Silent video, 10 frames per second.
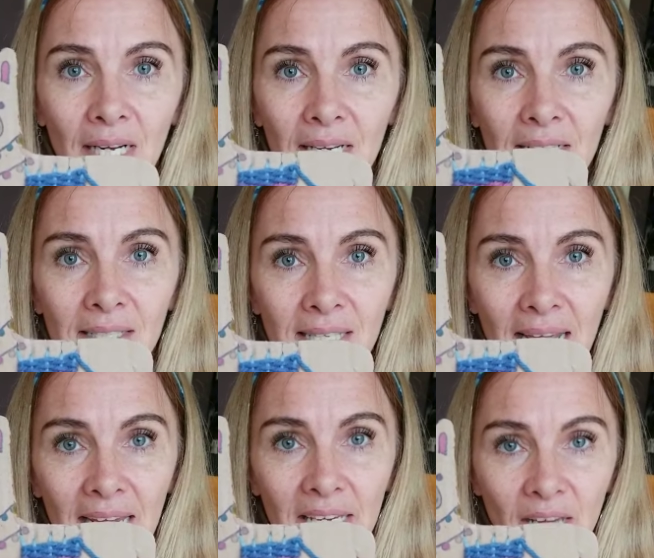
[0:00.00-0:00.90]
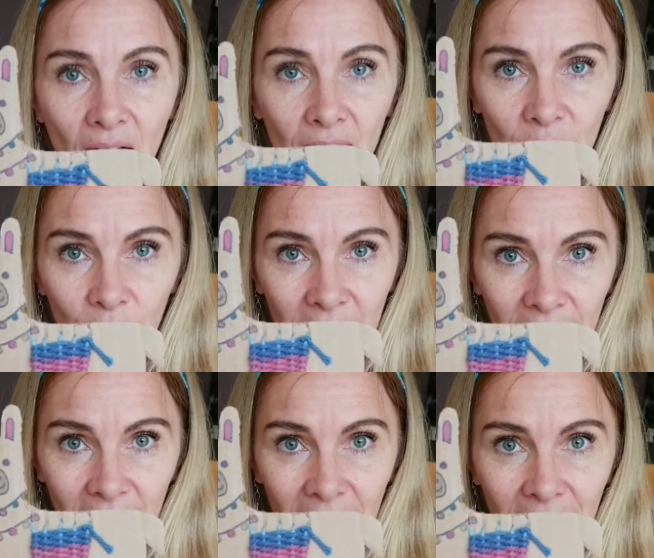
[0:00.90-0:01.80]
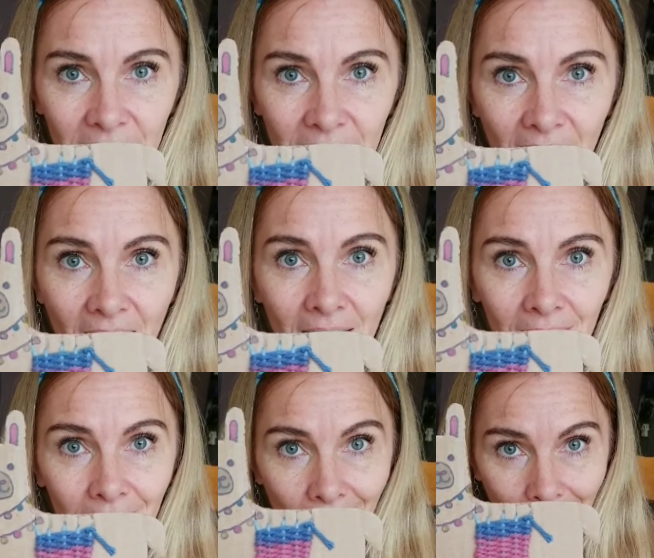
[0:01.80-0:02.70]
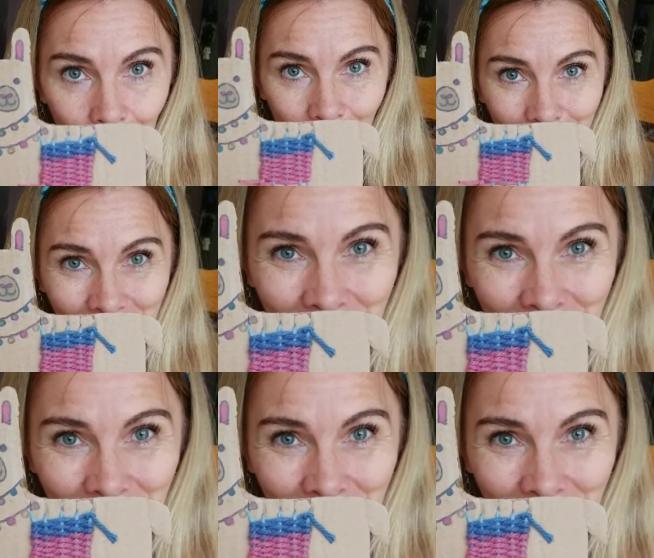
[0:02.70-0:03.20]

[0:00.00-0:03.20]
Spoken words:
is a yarn weaving on a llama.